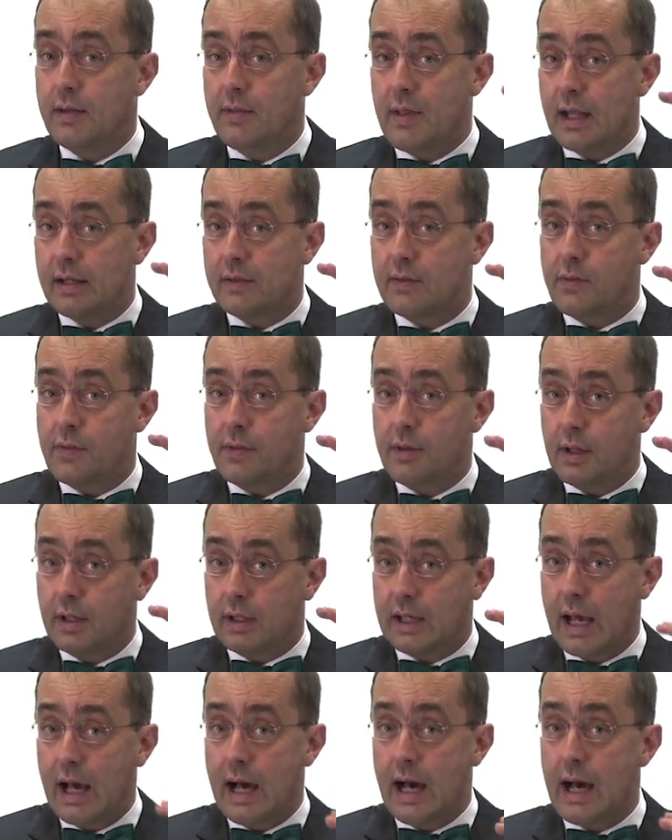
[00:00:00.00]
that the
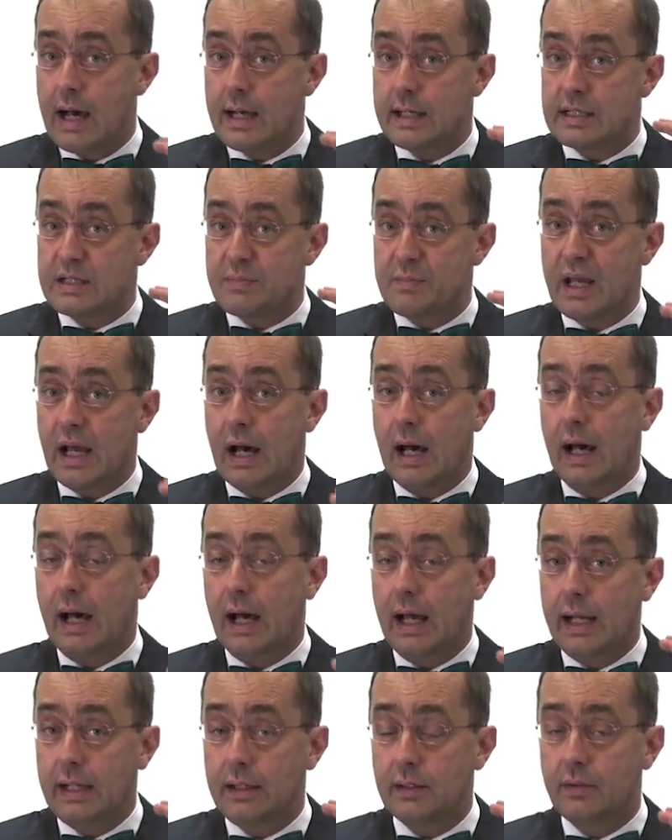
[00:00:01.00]
car is
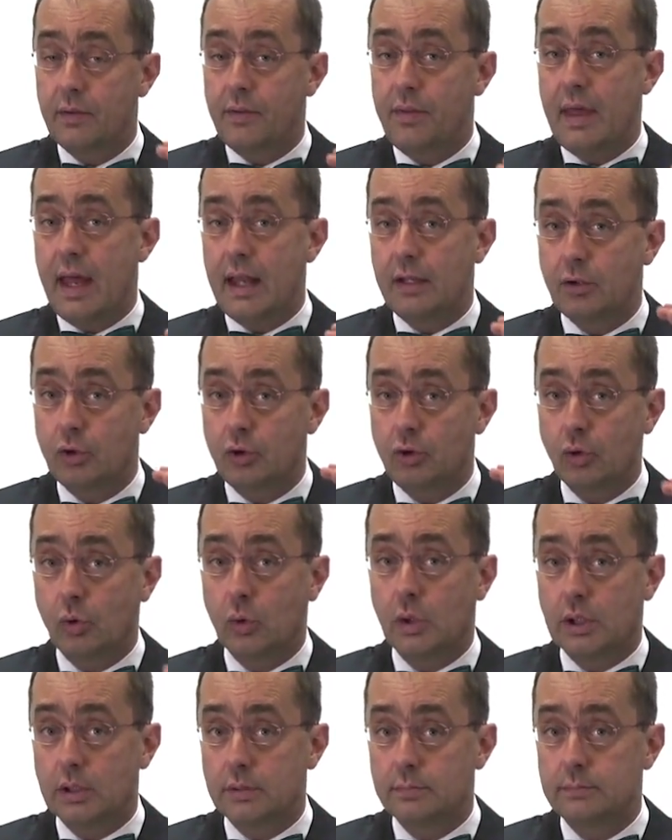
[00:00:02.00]
behind that
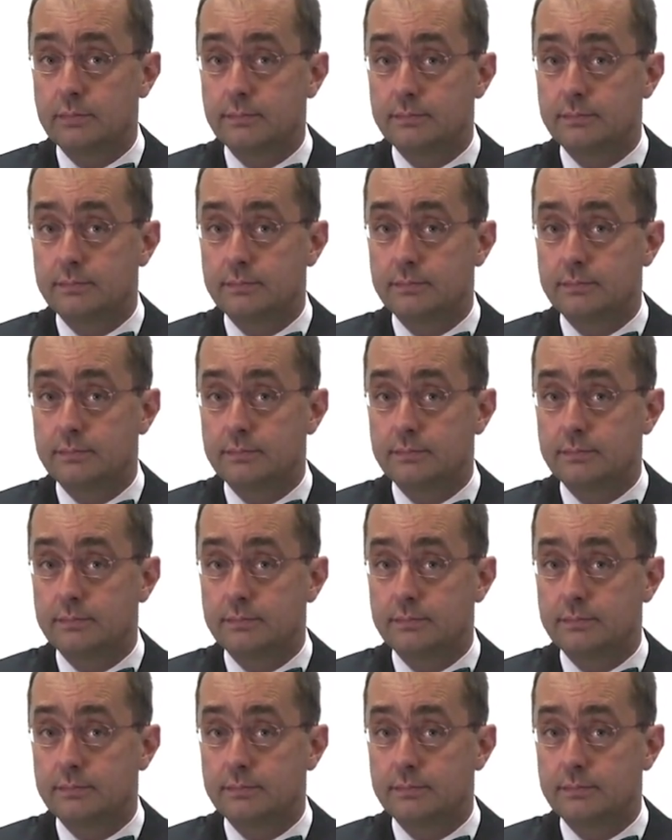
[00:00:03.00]
door?